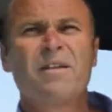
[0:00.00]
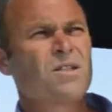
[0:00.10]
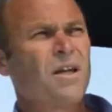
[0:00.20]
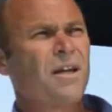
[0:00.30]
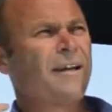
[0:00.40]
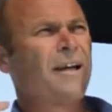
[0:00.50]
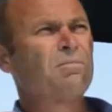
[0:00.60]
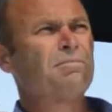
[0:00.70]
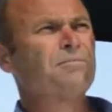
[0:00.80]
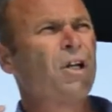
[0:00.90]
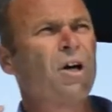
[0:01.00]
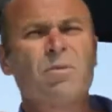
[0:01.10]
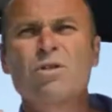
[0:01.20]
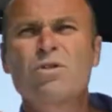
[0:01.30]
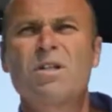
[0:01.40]
They're saying, I'm
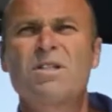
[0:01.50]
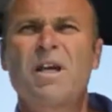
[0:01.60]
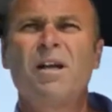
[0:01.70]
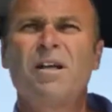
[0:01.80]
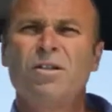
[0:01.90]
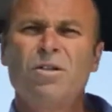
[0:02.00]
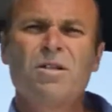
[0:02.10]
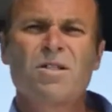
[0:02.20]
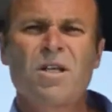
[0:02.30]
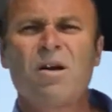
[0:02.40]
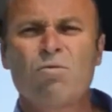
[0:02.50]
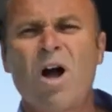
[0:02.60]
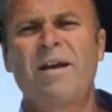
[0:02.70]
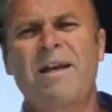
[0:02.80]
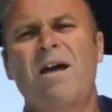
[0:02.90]
interested in sailing. You can say
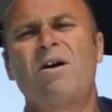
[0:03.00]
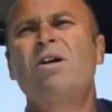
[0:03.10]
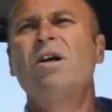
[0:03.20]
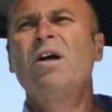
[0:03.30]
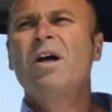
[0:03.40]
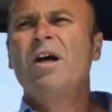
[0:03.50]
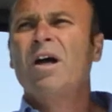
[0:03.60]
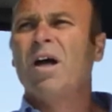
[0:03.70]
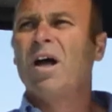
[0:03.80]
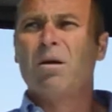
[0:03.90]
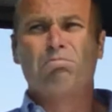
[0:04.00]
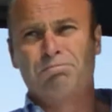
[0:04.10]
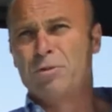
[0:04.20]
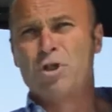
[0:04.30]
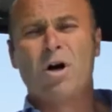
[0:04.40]
right now,
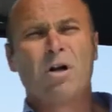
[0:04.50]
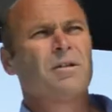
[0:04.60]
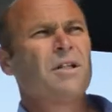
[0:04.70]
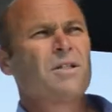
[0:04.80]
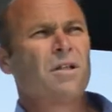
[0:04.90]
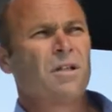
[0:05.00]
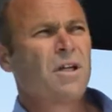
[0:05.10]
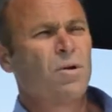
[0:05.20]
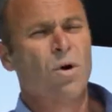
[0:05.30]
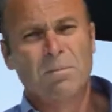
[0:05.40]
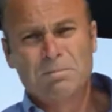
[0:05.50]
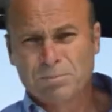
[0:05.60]
John, listen, I'll tell you what,